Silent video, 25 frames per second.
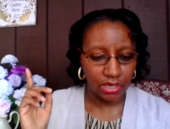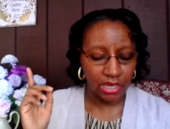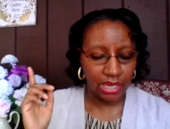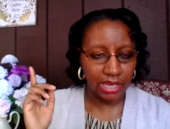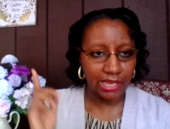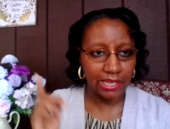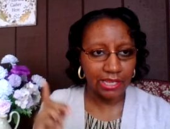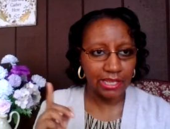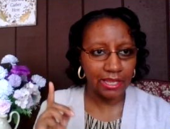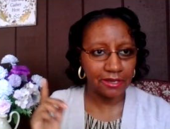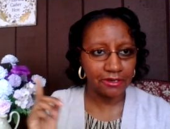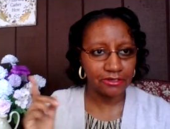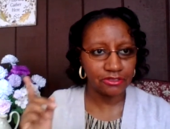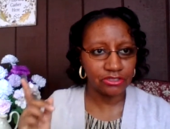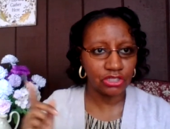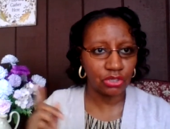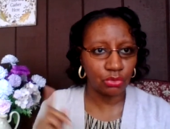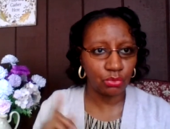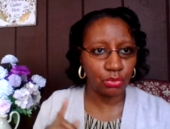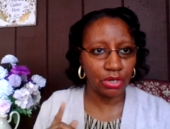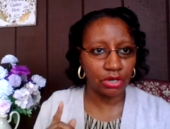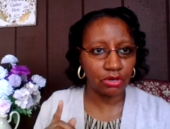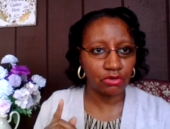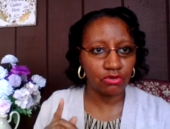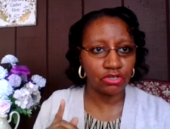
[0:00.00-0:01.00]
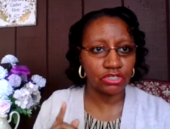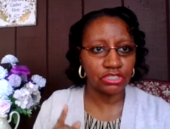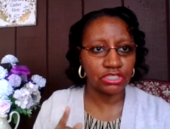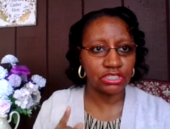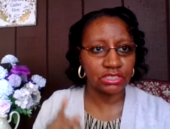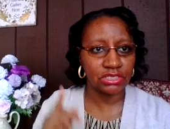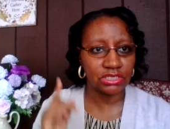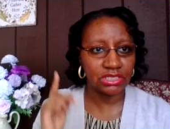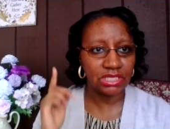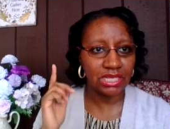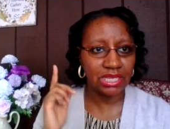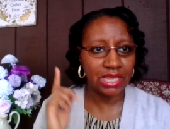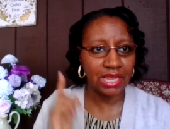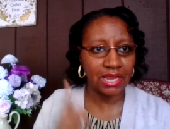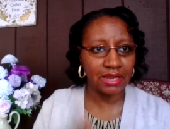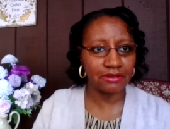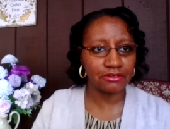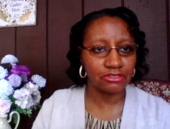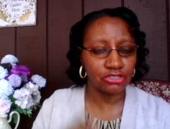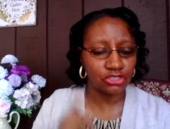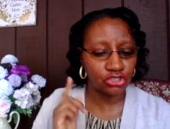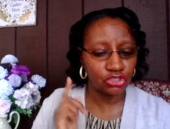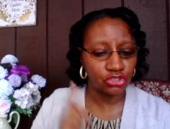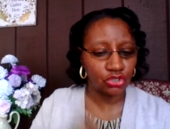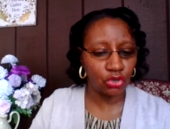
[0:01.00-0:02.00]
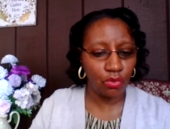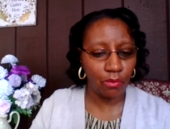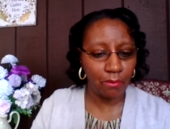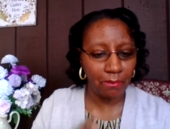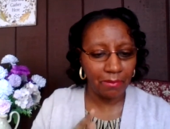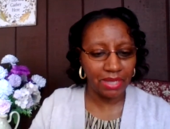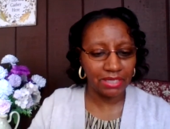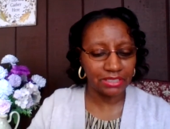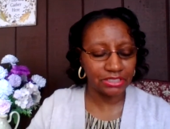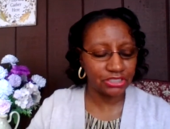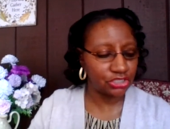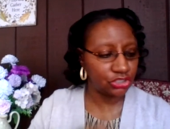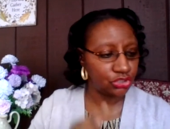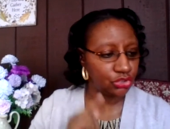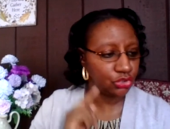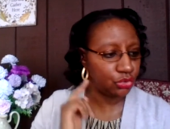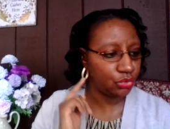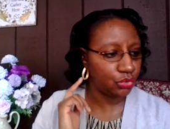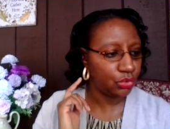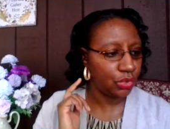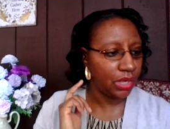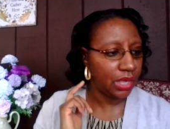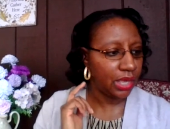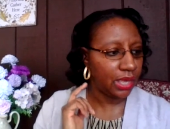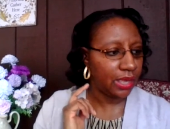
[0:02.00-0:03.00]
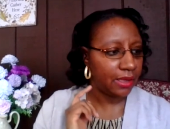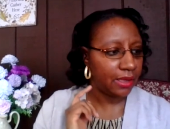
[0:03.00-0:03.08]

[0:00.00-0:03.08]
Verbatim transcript: He cares that we're Christians. He cares so much to